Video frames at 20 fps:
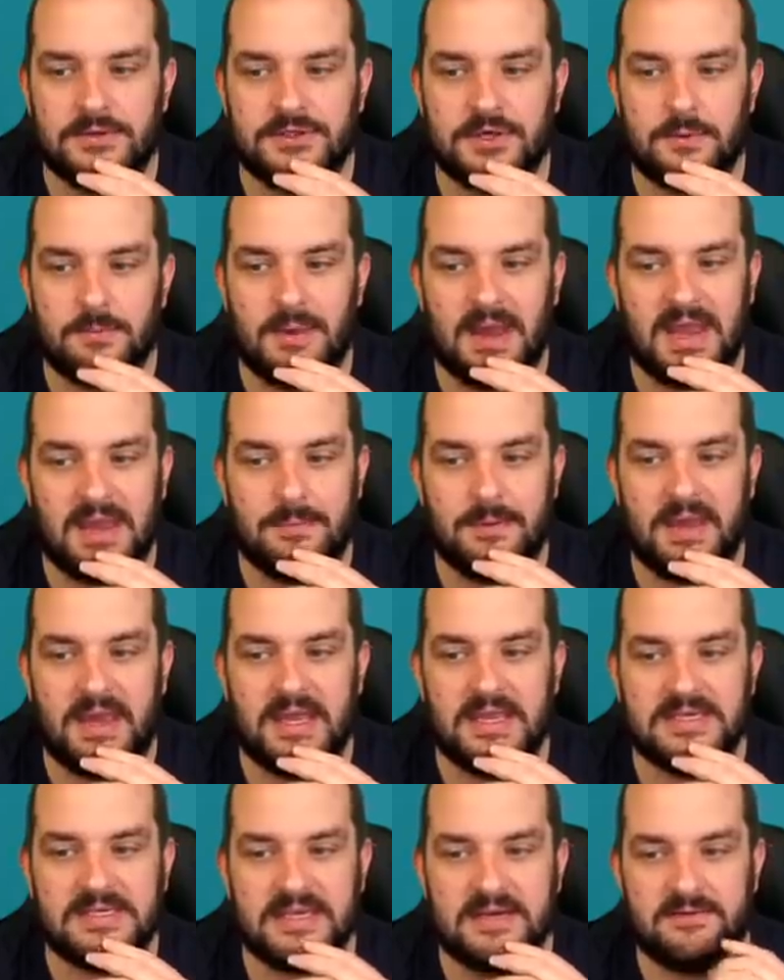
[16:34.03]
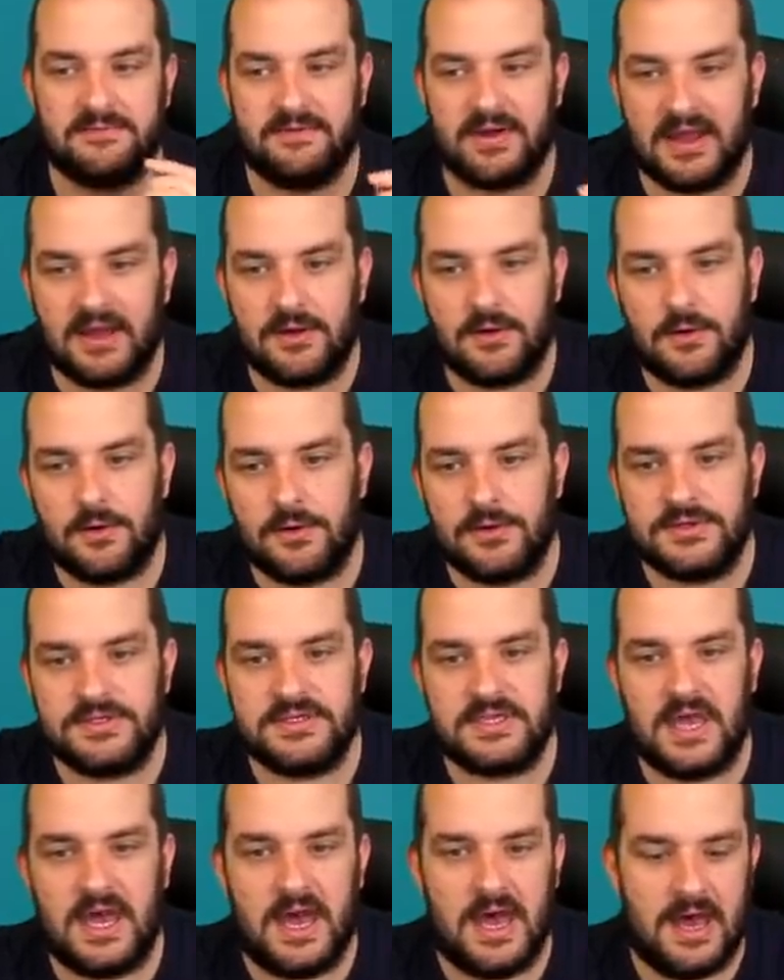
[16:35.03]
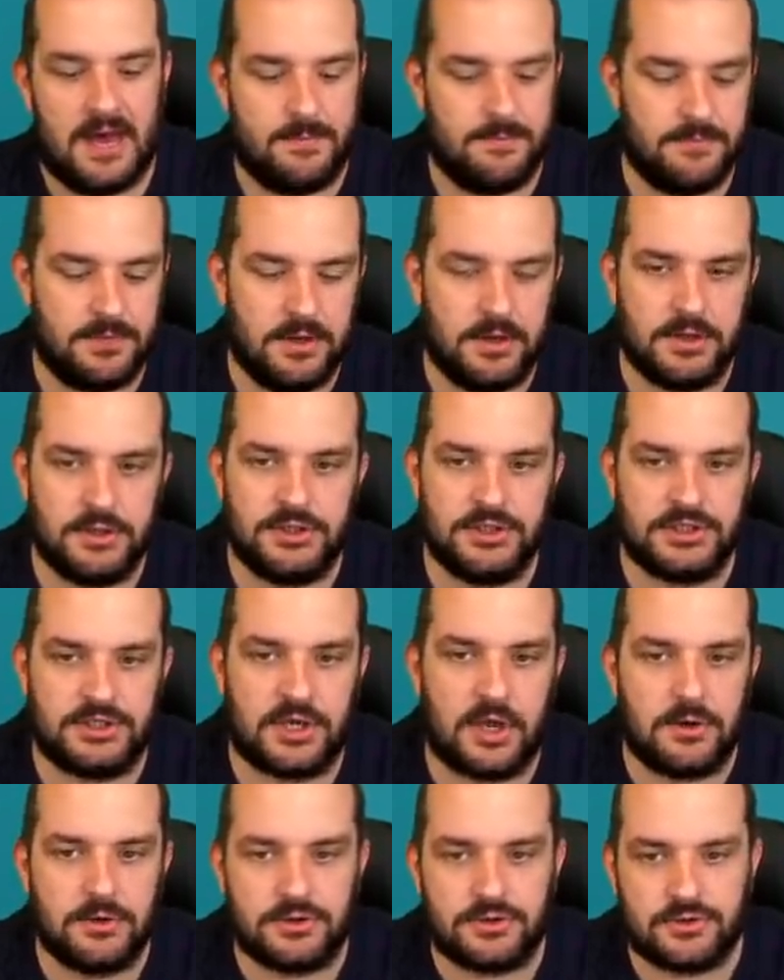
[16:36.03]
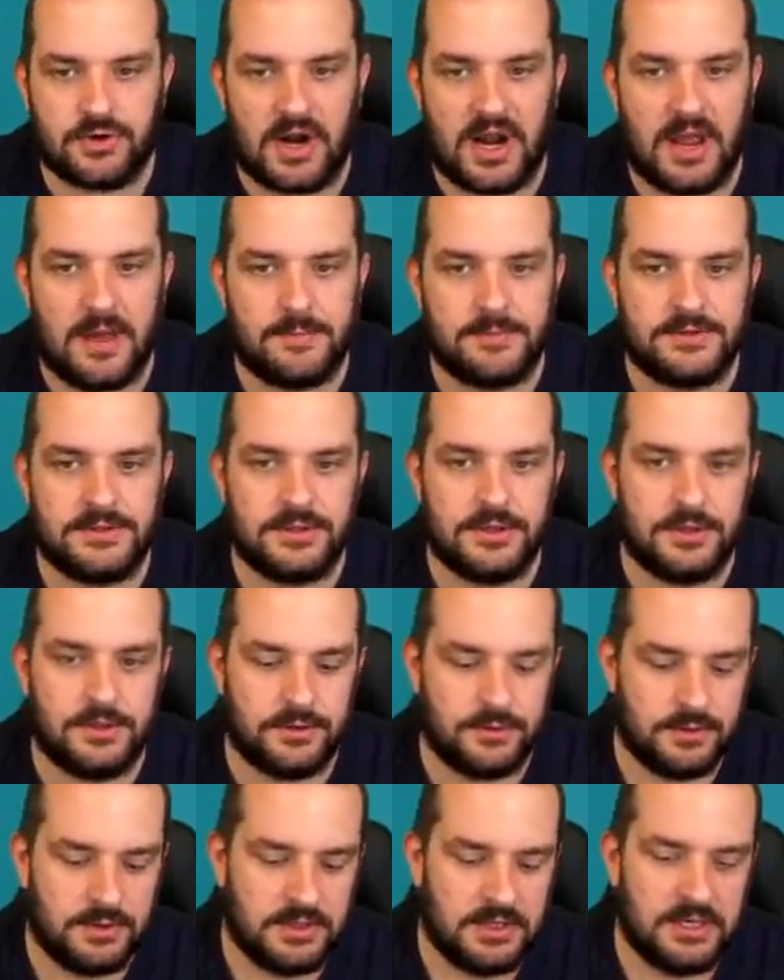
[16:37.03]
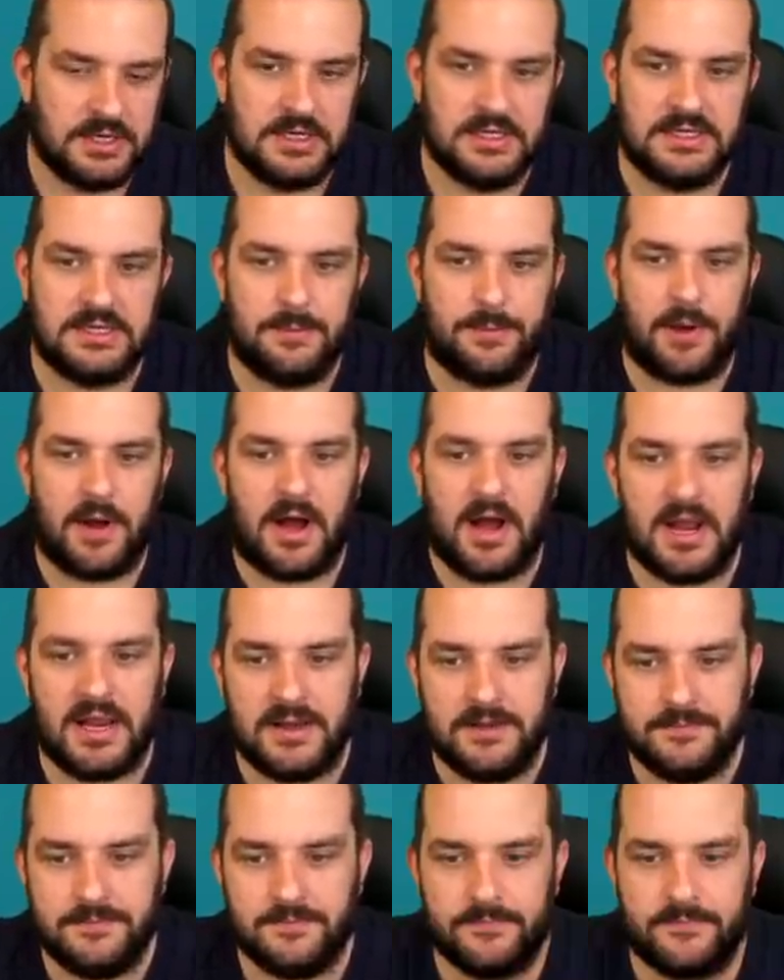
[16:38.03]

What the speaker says: So maybe instead of Weghorst, you can just go straight up to Depay,